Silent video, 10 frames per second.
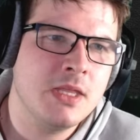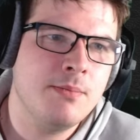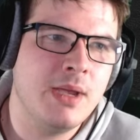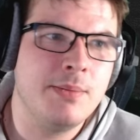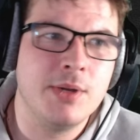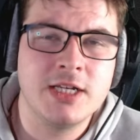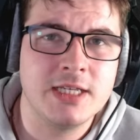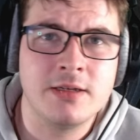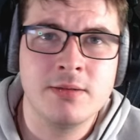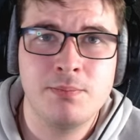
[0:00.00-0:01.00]
Maybe I
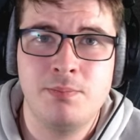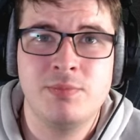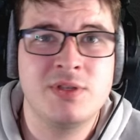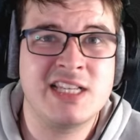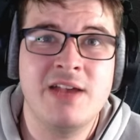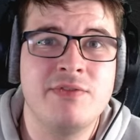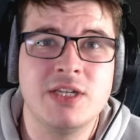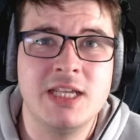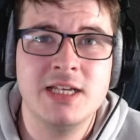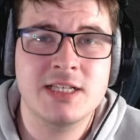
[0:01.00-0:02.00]
did
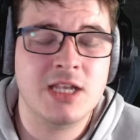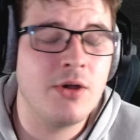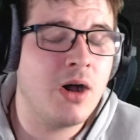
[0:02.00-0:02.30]
7 years ago,